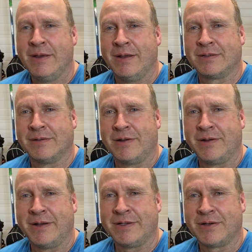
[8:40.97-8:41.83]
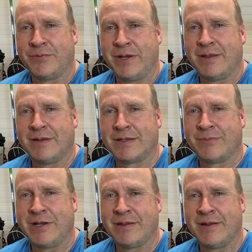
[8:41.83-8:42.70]
It's a lot nicer week
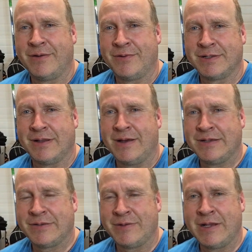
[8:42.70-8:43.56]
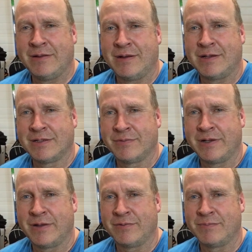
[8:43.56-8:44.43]
this week than it was last week. Last
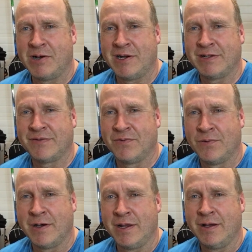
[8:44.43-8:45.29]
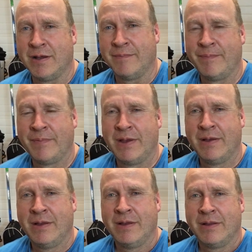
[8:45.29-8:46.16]
week it was minus 40, and
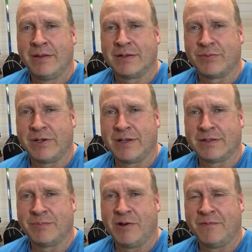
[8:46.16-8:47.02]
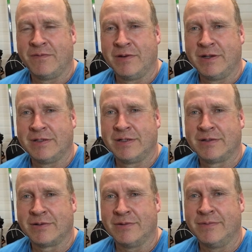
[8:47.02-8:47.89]
this week it's above
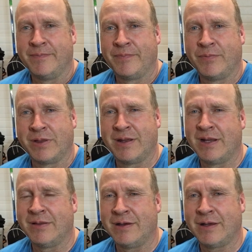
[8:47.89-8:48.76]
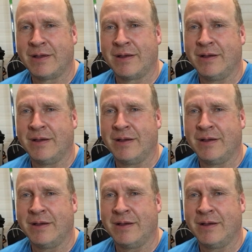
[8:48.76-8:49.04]
freezing, so with any luck,